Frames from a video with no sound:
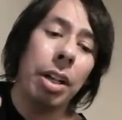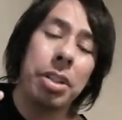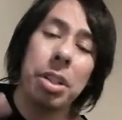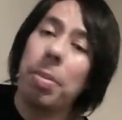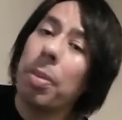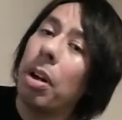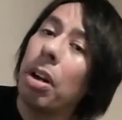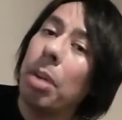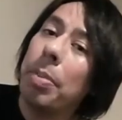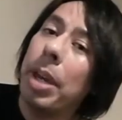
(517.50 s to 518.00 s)

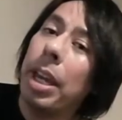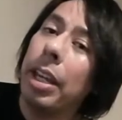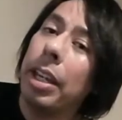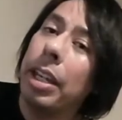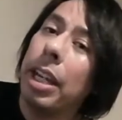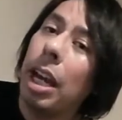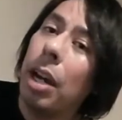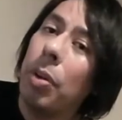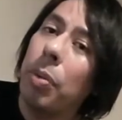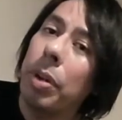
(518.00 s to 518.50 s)
Tomorrow I'm
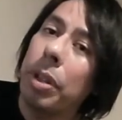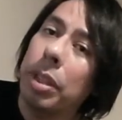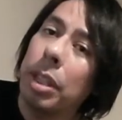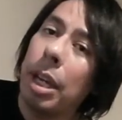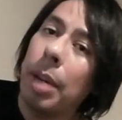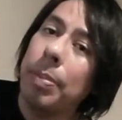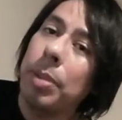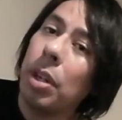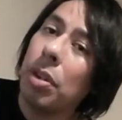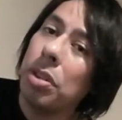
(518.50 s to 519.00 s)
hanging out with
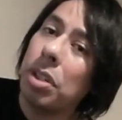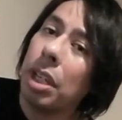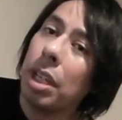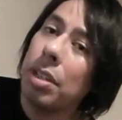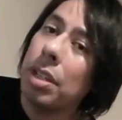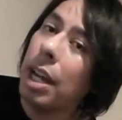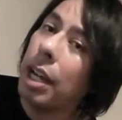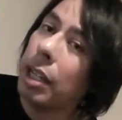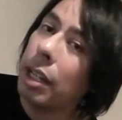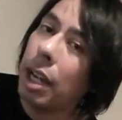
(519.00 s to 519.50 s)

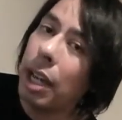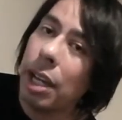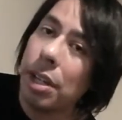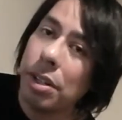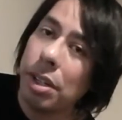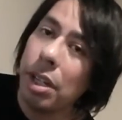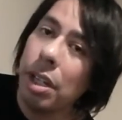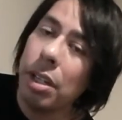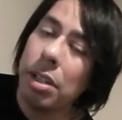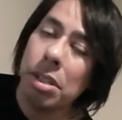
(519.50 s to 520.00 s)
Yoshiki
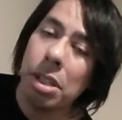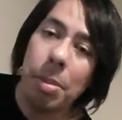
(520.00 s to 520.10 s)
Takahashi.